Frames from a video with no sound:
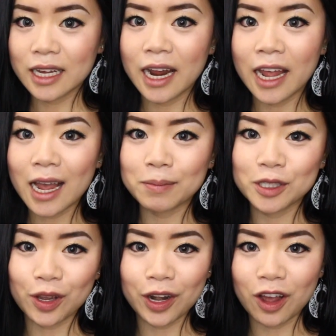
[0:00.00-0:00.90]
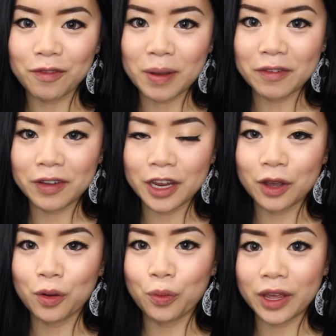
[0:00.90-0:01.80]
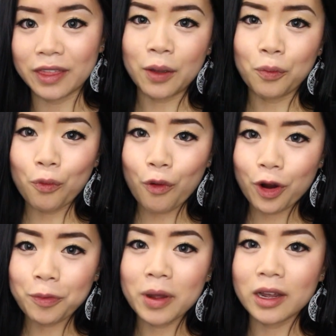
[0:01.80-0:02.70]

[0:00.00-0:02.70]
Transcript: Today I'm starting off my video with a warm